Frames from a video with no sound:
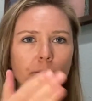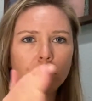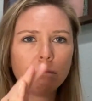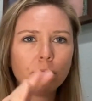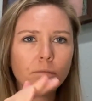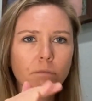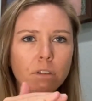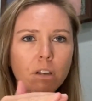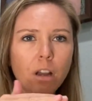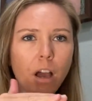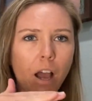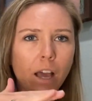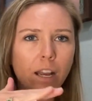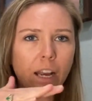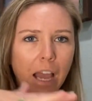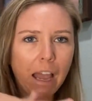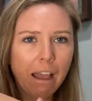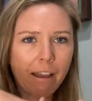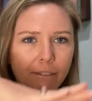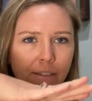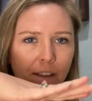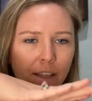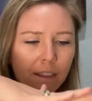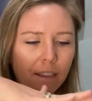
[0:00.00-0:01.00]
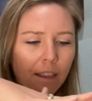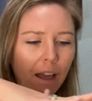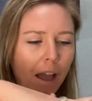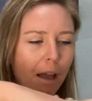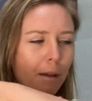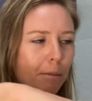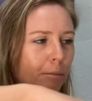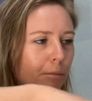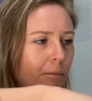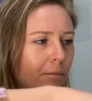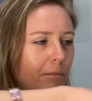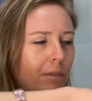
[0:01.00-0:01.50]
not having that
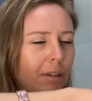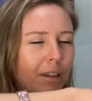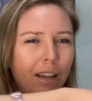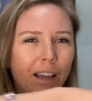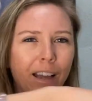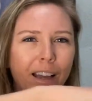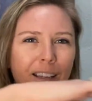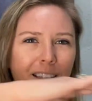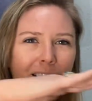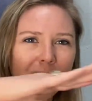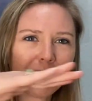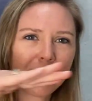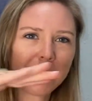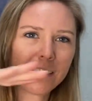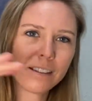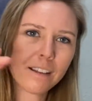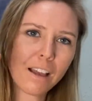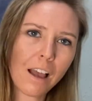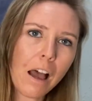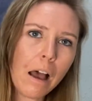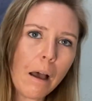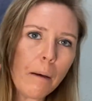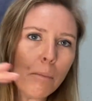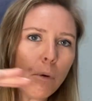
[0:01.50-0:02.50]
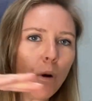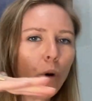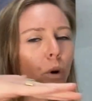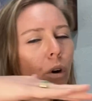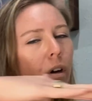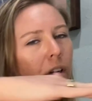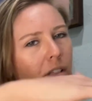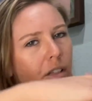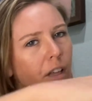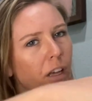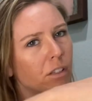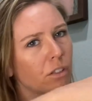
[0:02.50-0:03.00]
nice
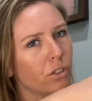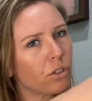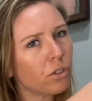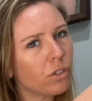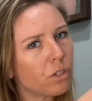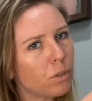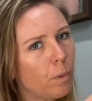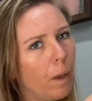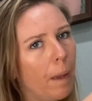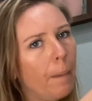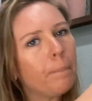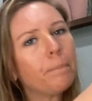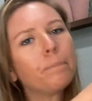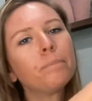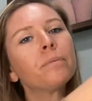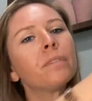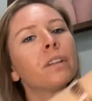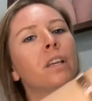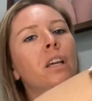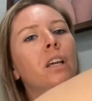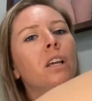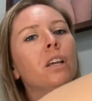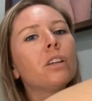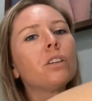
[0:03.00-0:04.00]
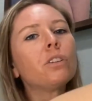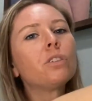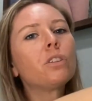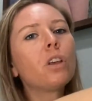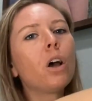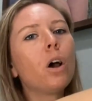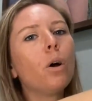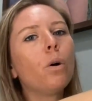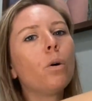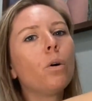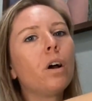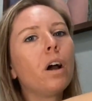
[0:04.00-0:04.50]
horizontal swim.
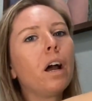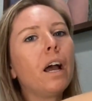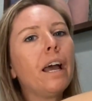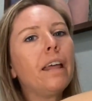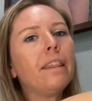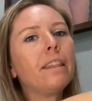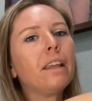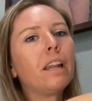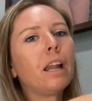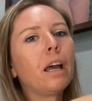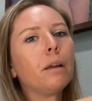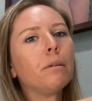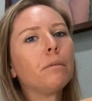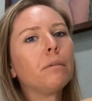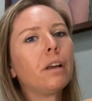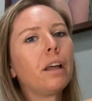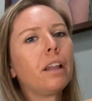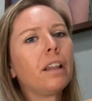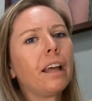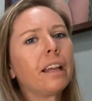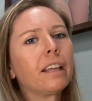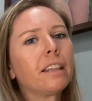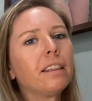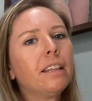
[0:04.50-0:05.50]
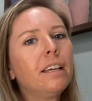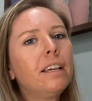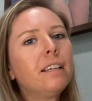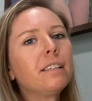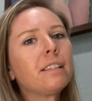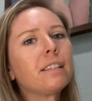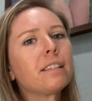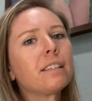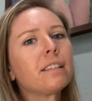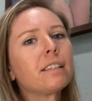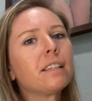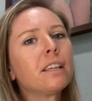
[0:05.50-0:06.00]
So, and then I, like
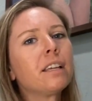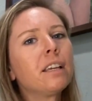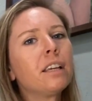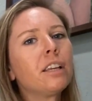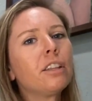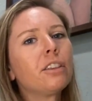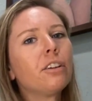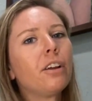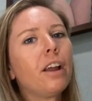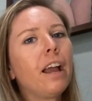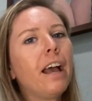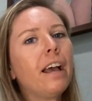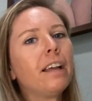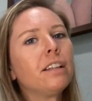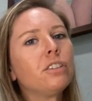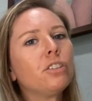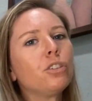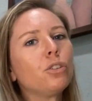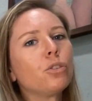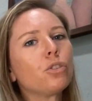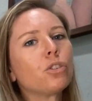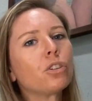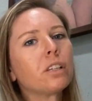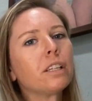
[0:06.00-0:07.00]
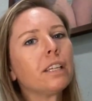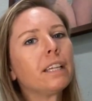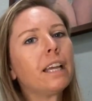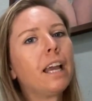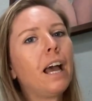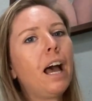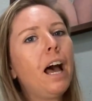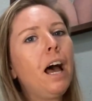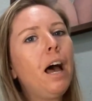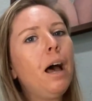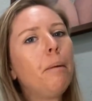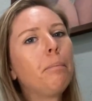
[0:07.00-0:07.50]
this, their head's usually
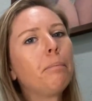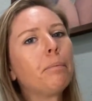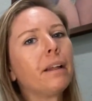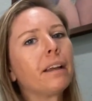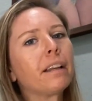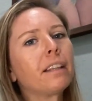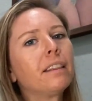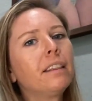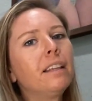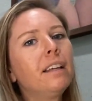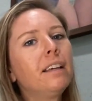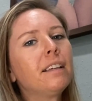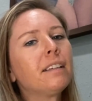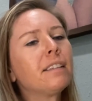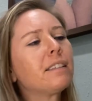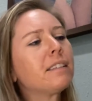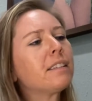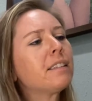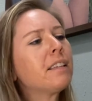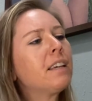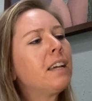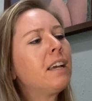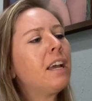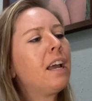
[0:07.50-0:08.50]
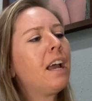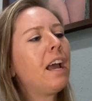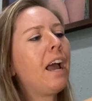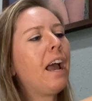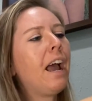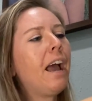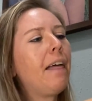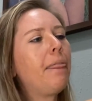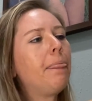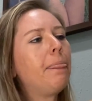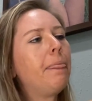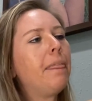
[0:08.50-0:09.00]
up like this.
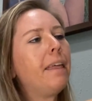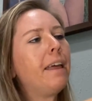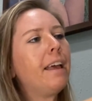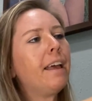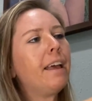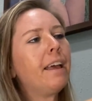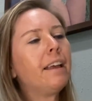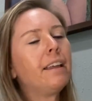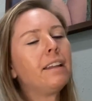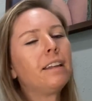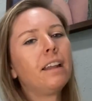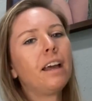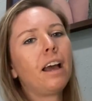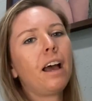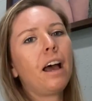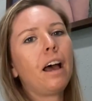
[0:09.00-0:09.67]
And then,